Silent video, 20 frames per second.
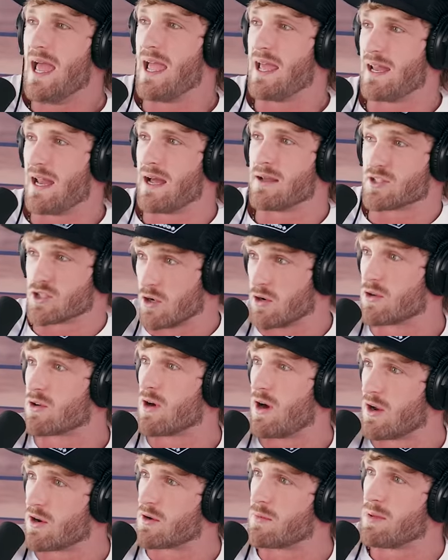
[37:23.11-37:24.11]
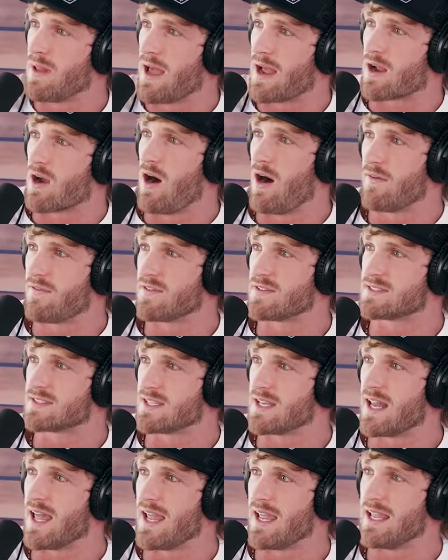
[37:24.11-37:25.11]
And I showed her hundred black
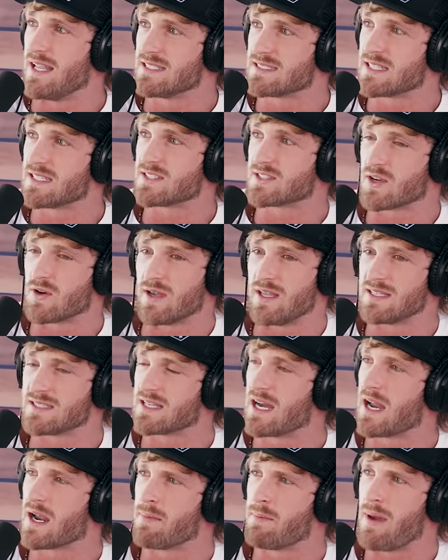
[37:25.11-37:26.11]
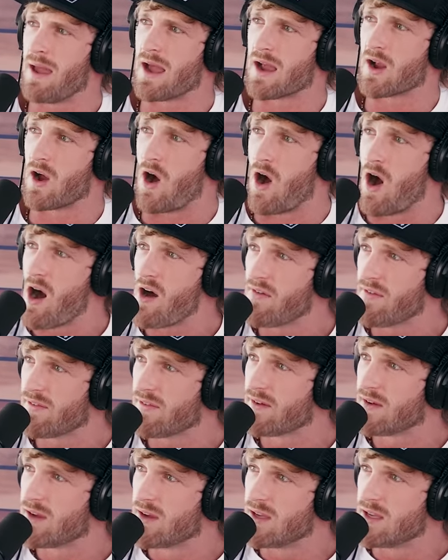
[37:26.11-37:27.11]
coffins today. And he said, So he's got a bad
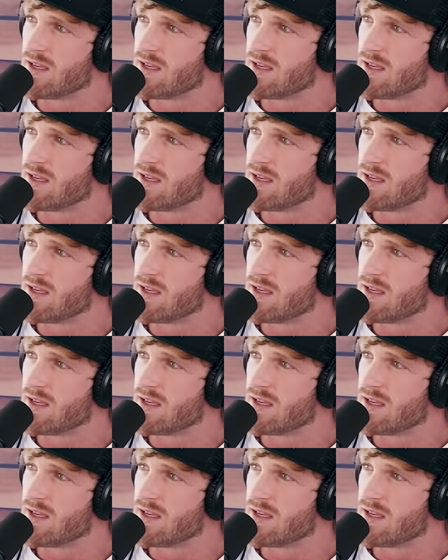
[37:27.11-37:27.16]
cough?